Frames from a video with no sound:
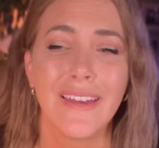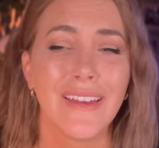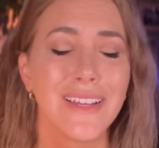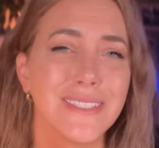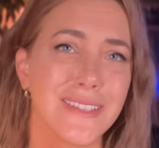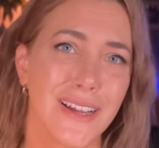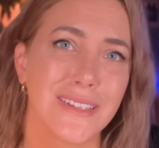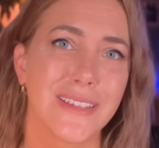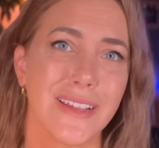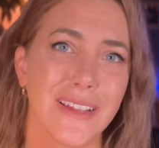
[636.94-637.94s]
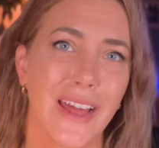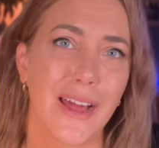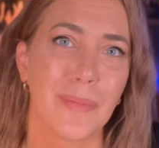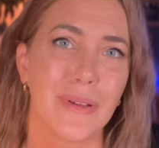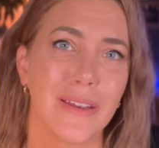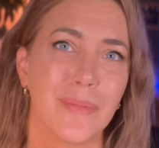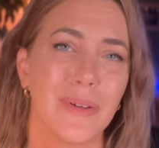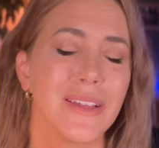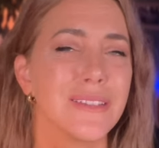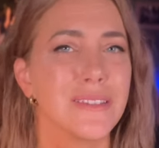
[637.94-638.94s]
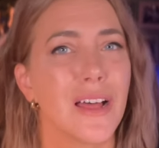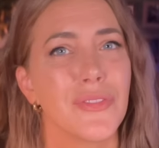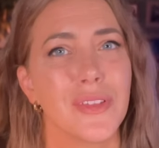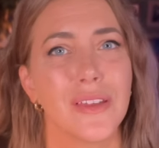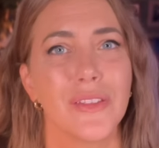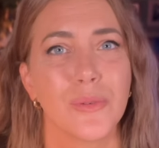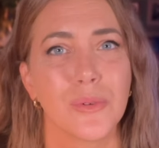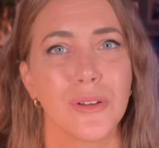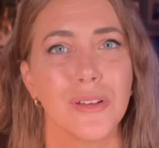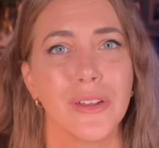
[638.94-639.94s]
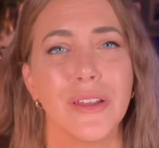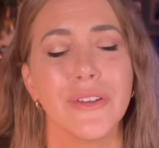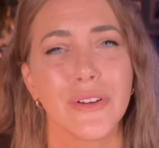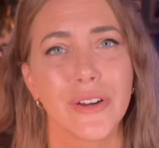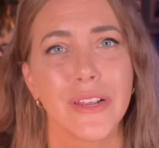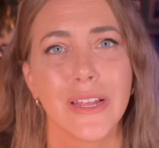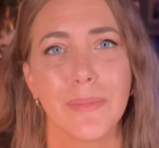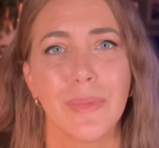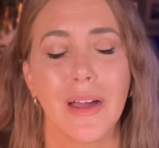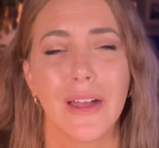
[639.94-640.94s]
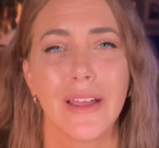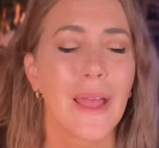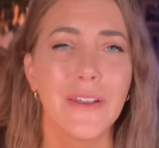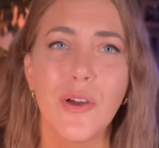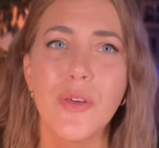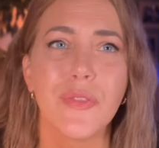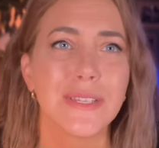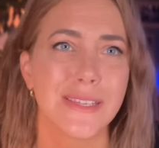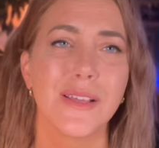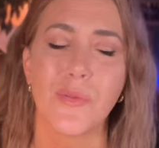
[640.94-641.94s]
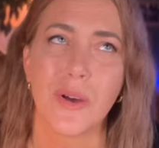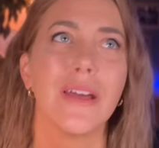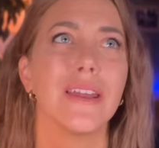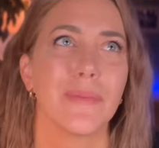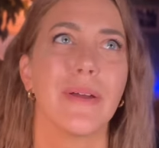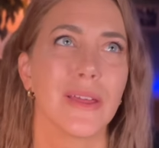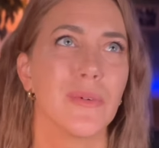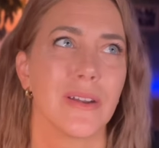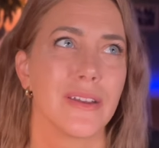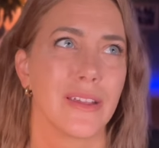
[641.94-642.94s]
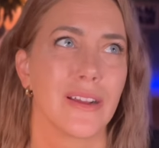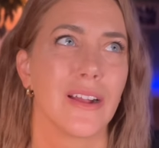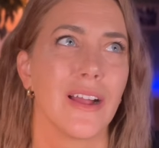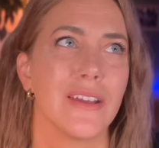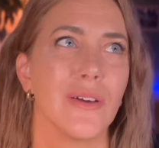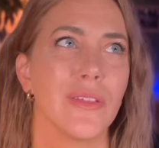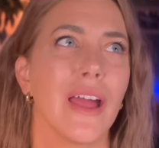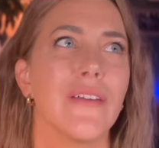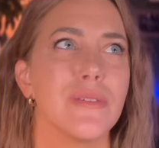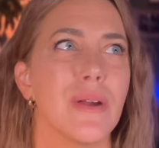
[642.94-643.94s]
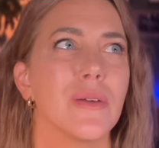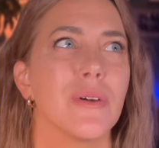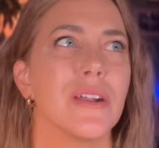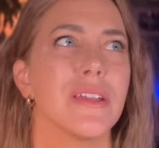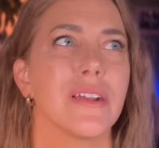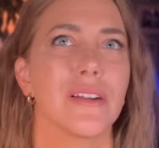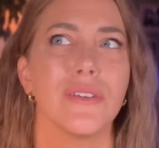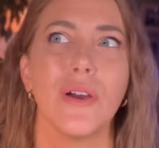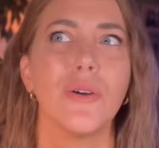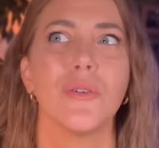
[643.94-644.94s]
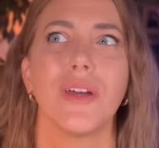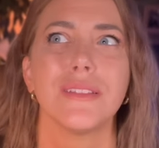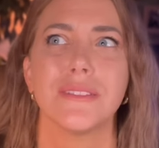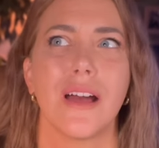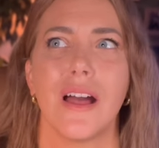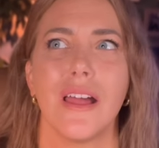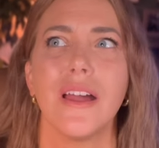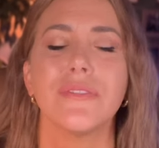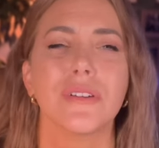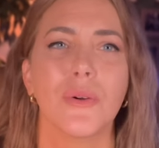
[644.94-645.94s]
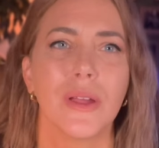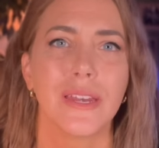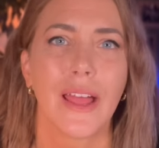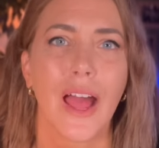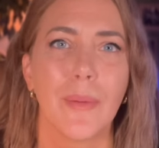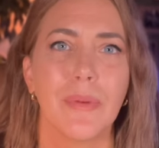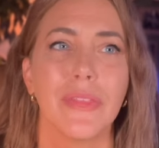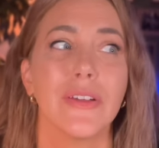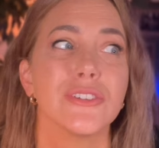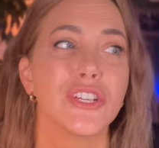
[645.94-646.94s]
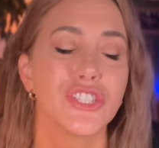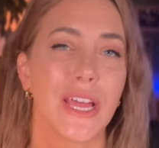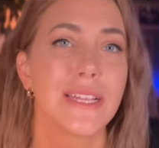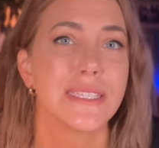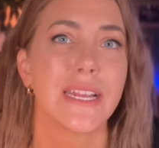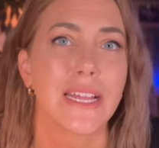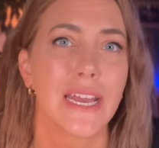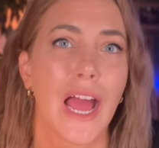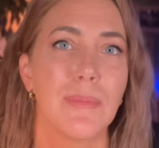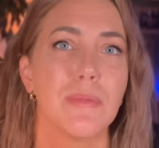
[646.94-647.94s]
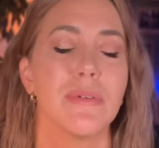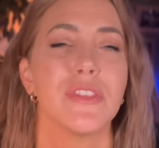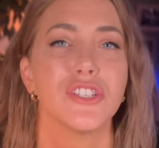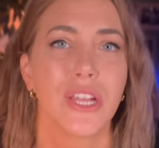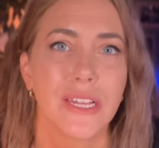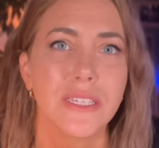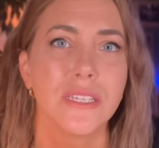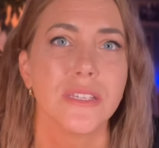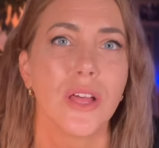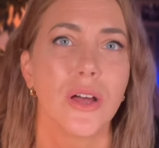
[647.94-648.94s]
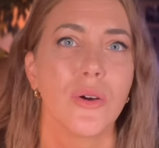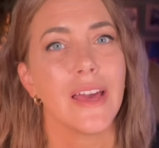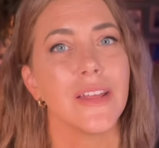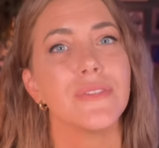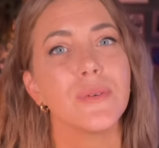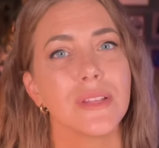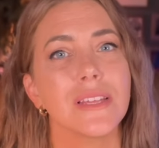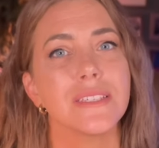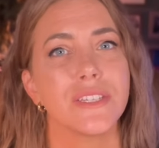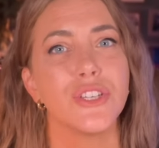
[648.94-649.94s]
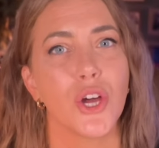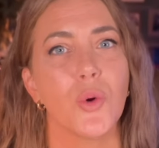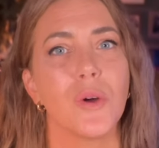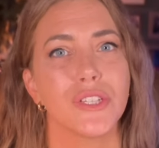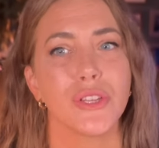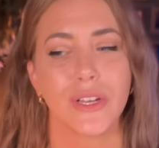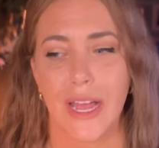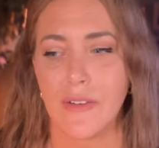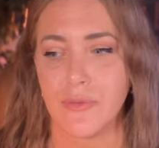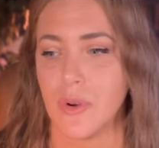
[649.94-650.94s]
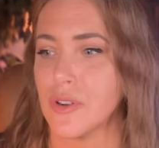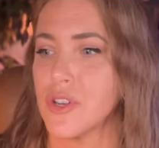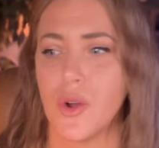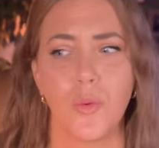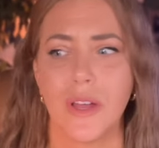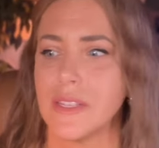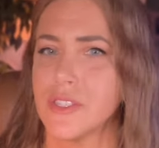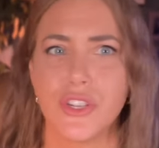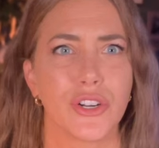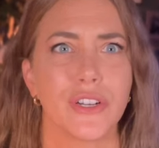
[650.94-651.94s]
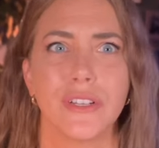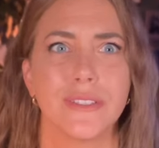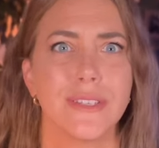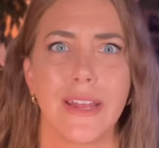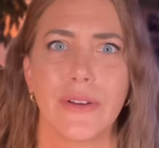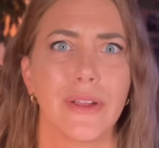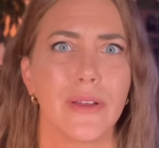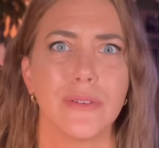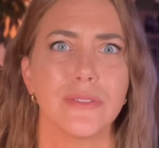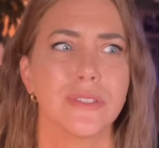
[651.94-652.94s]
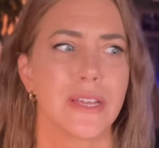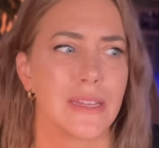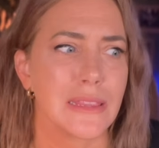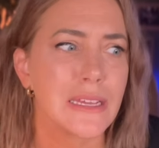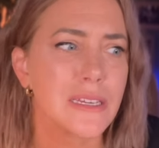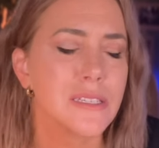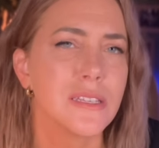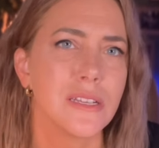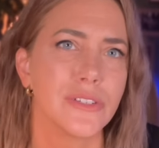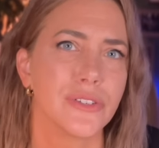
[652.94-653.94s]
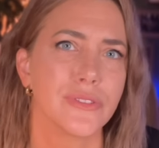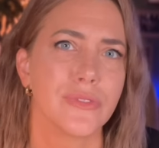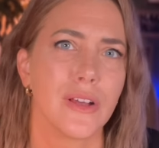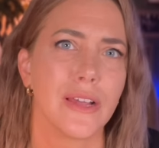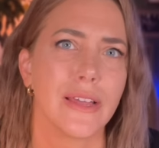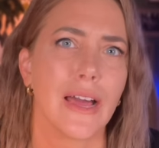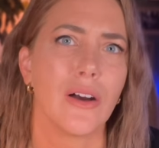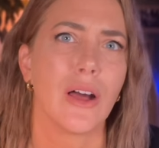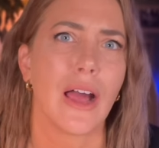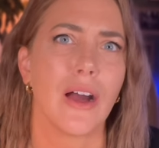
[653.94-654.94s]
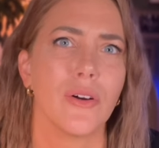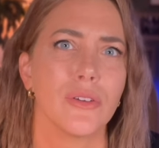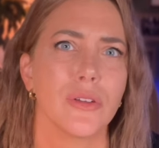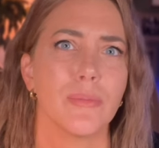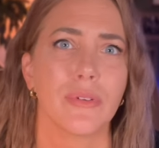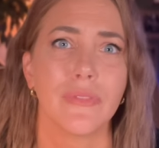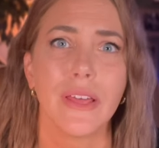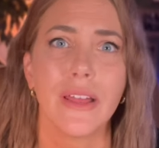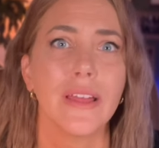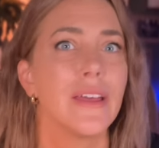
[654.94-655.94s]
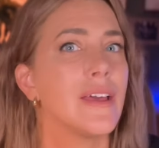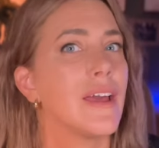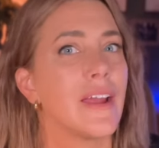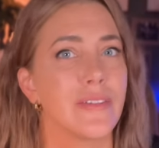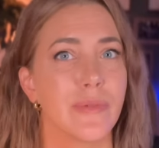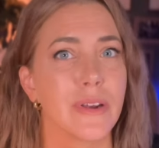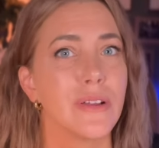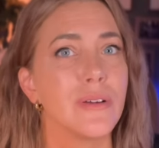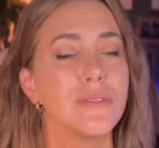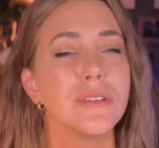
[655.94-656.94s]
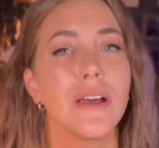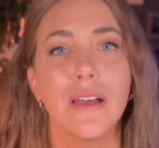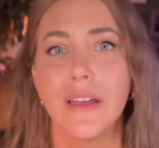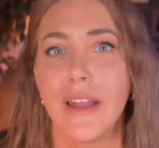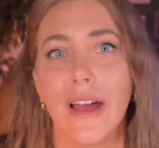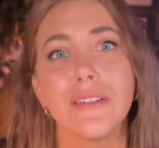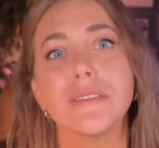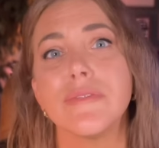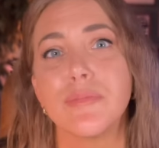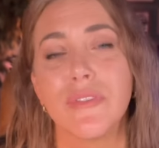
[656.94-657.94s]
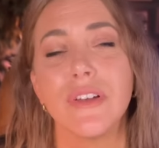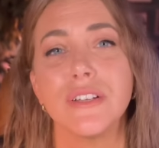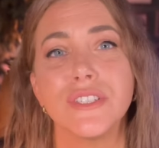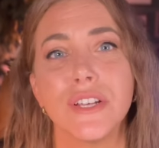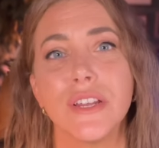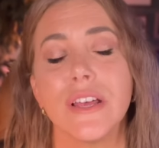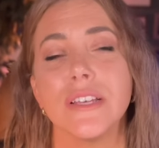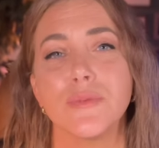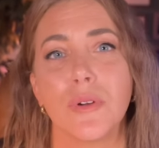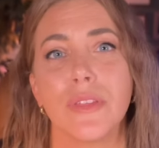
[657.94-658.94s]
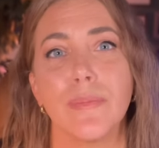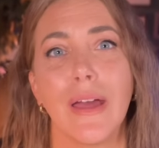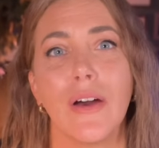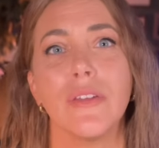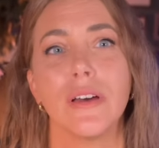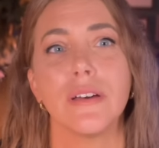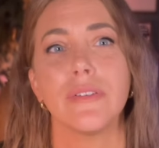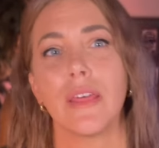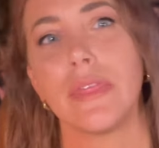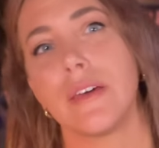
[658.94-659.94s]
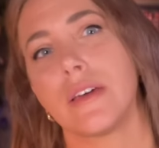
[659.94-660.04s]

it sucks that it happened, but it's not the end of the world and you're gonna get by. I know that this isn't what anybody wanted to hear. I know that everybody wanted to hear, no, that's not ever going to happen. There's a chance that it could happen, but the chance is low. And if you at least know what to look out for, know what certain scenarios can lead to the dentures flying out, how you can prevent it, everybody knows an ounce of prevention is worth a pound of the